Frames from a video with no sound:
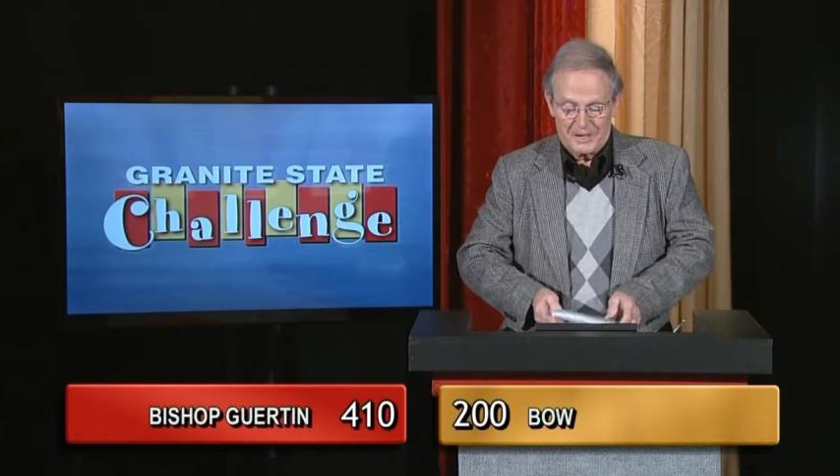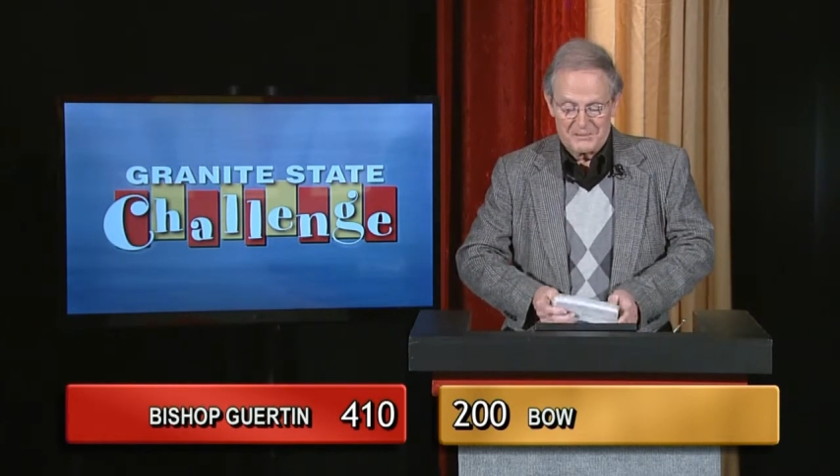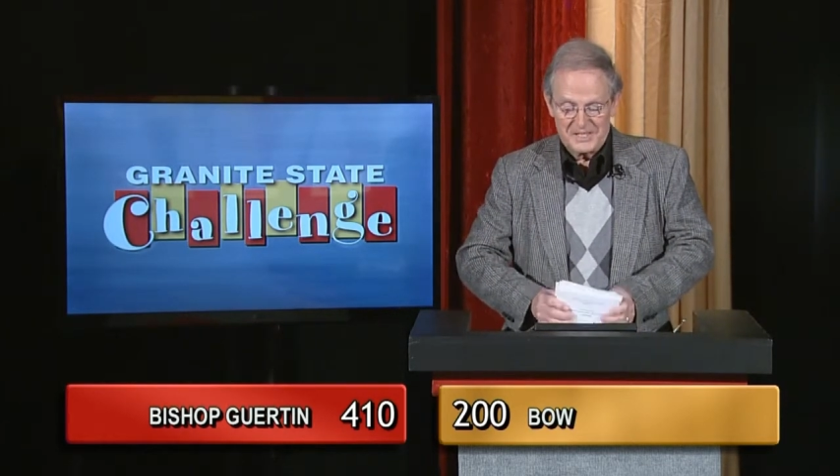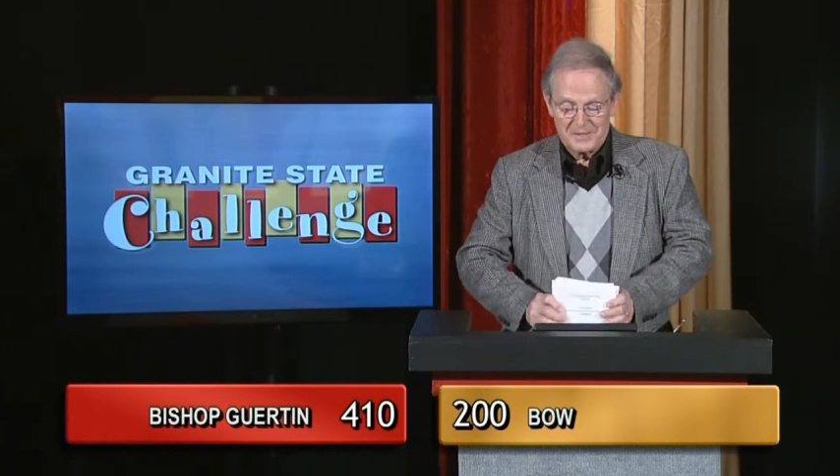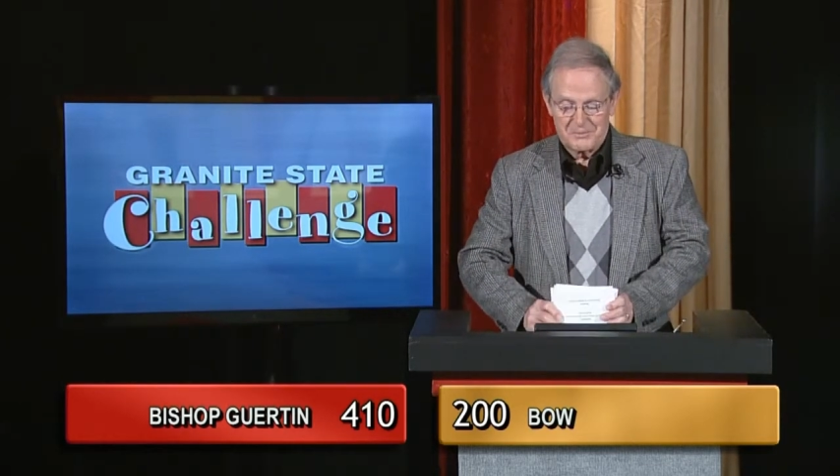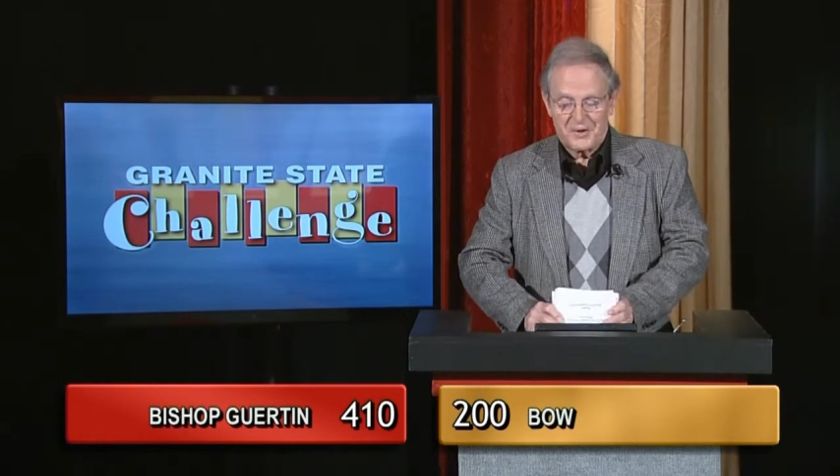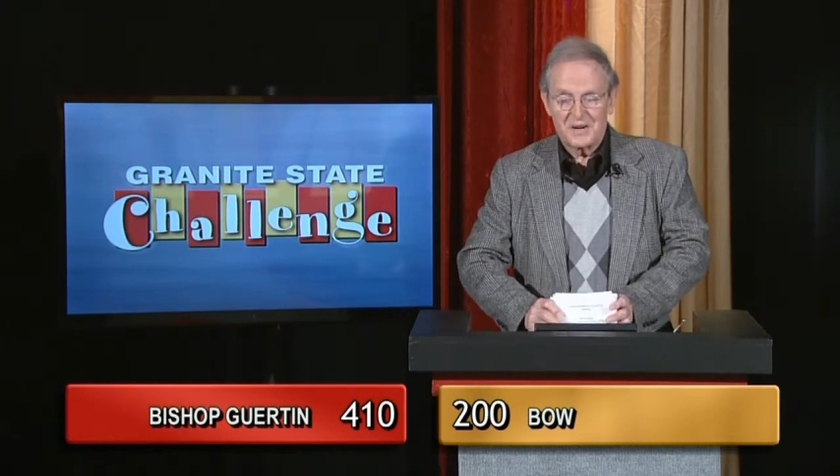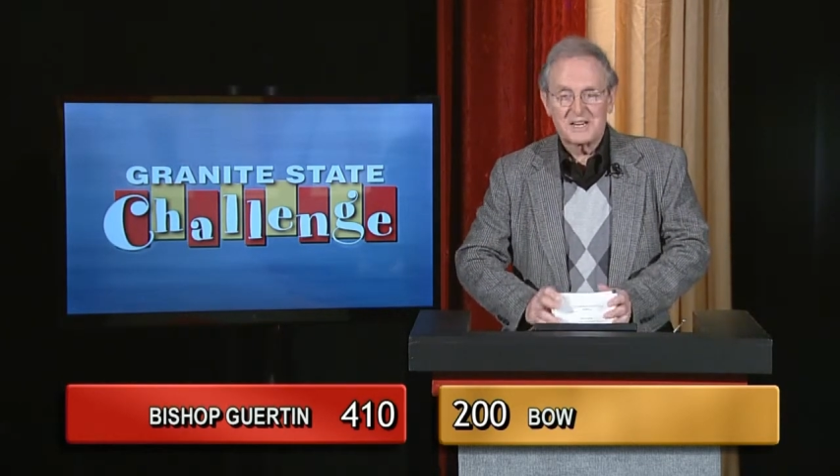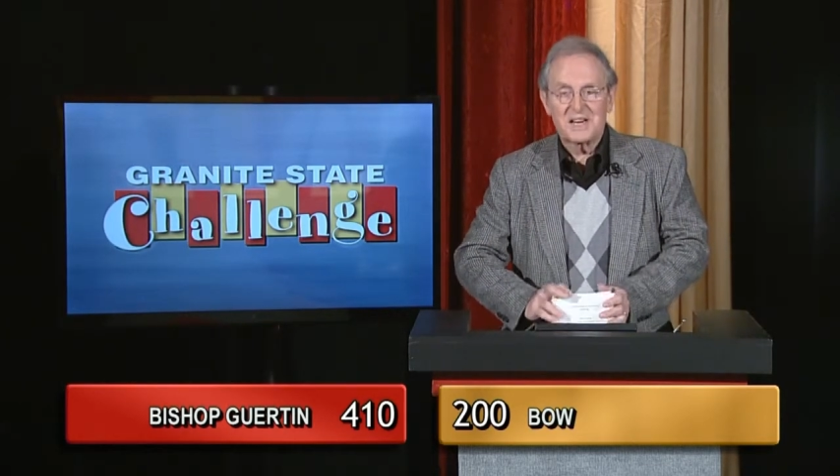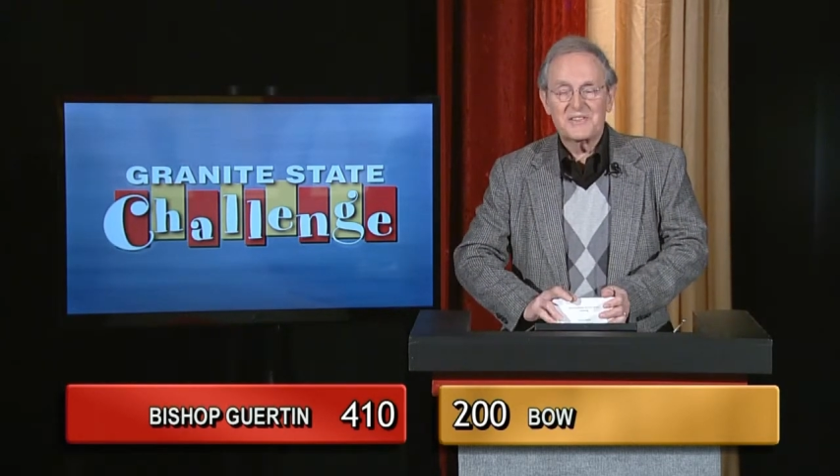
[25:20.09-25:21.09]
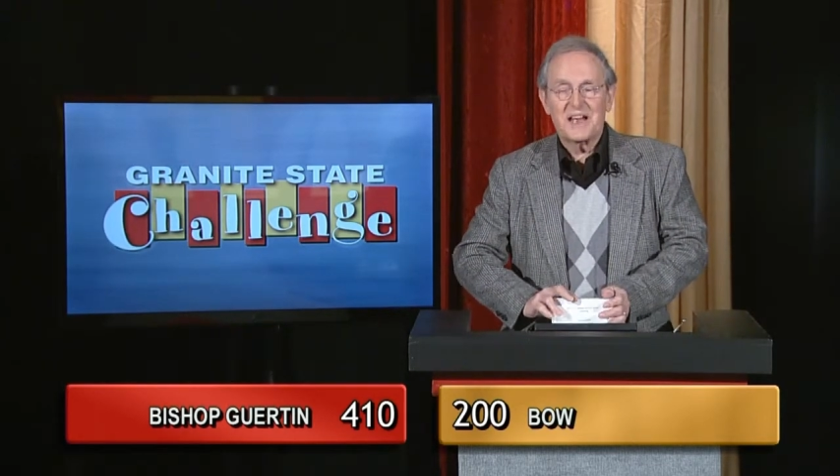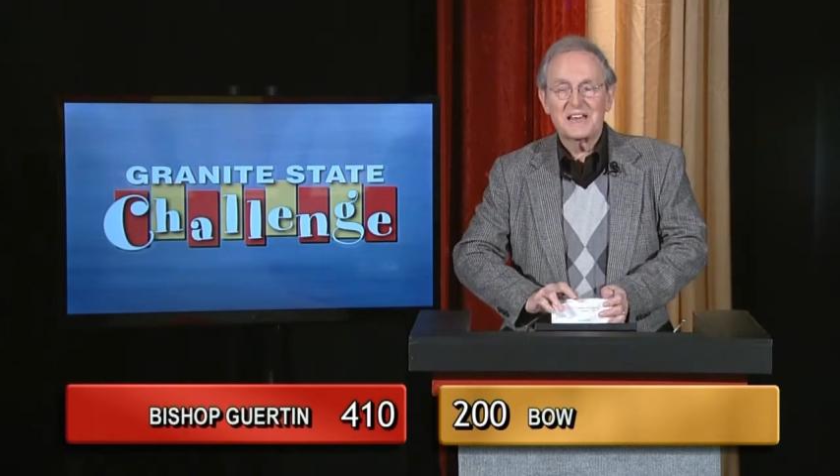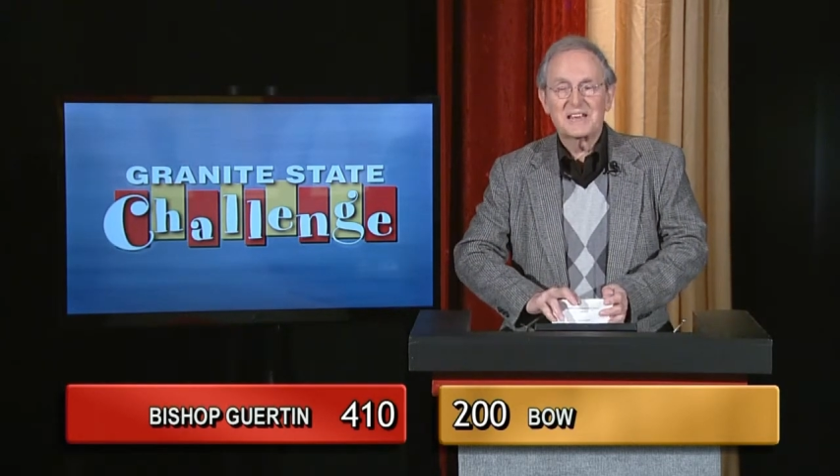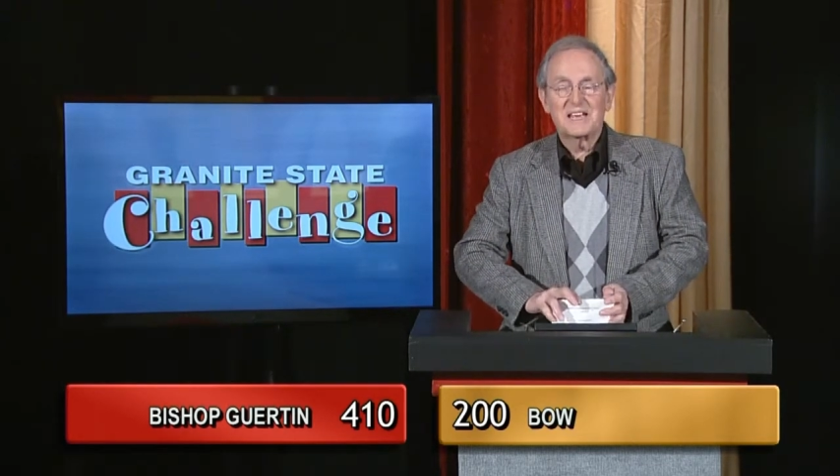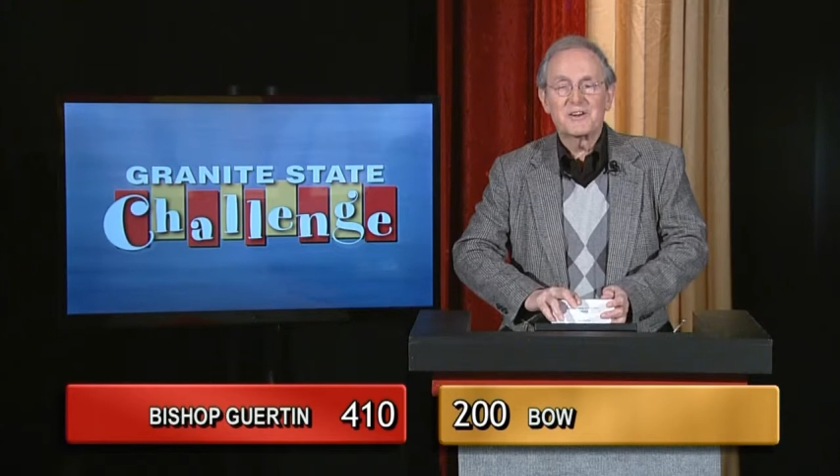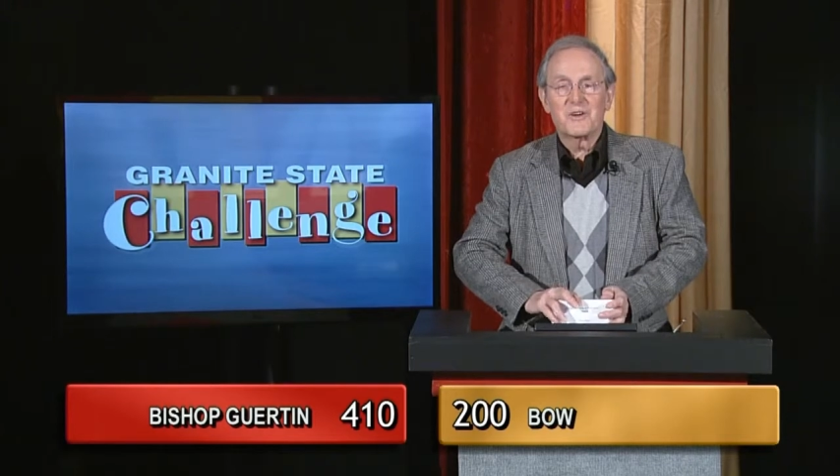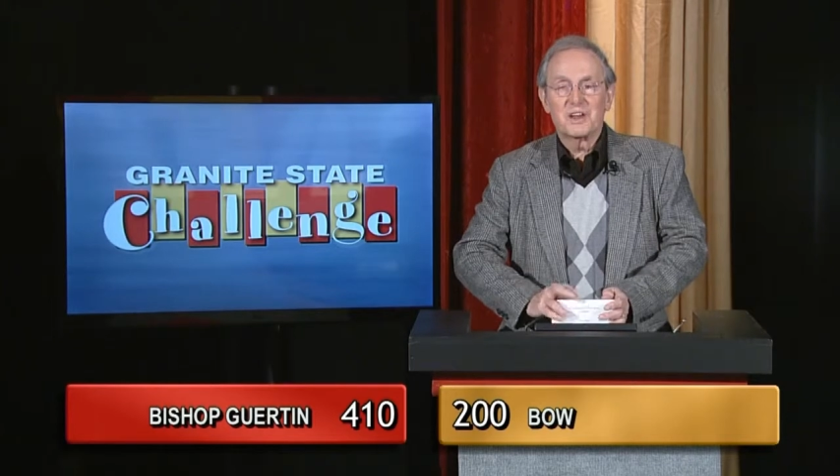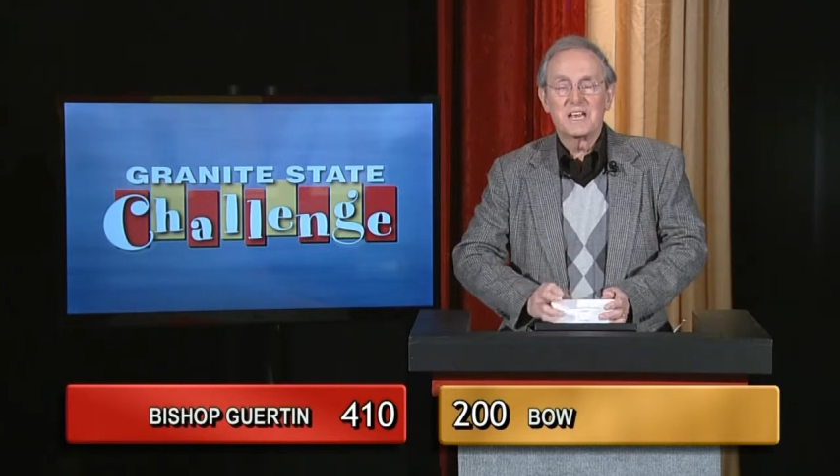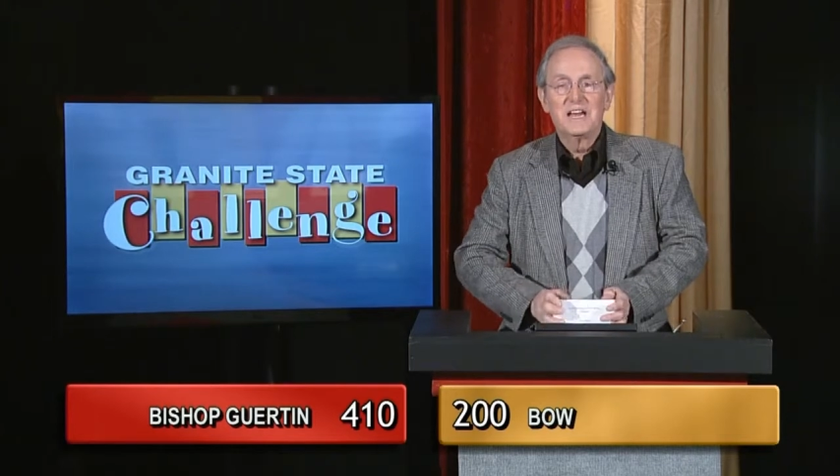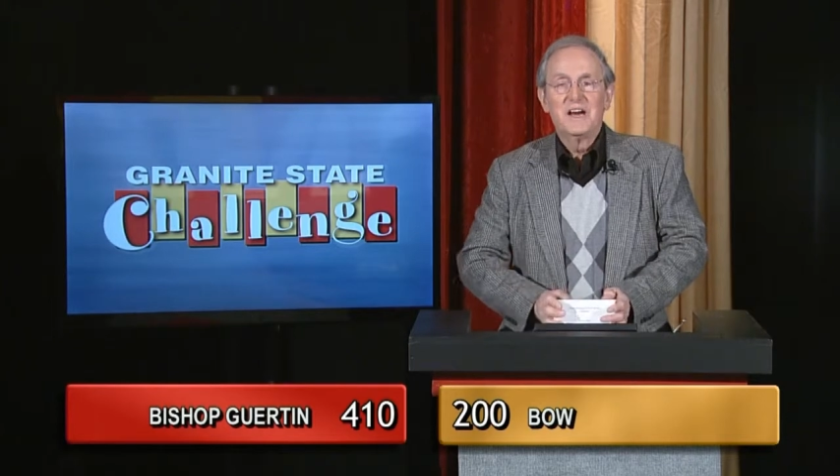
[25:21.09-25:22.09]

and Bishop Guertin got that lead early,